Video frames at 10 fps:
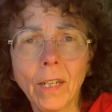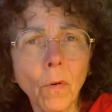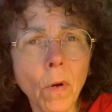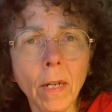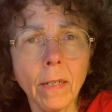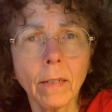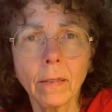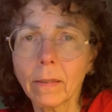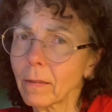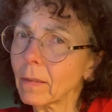you know what?
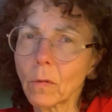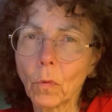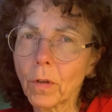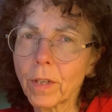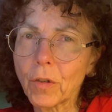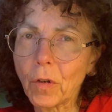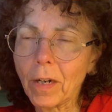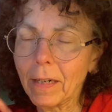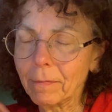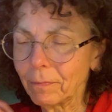Worth a try.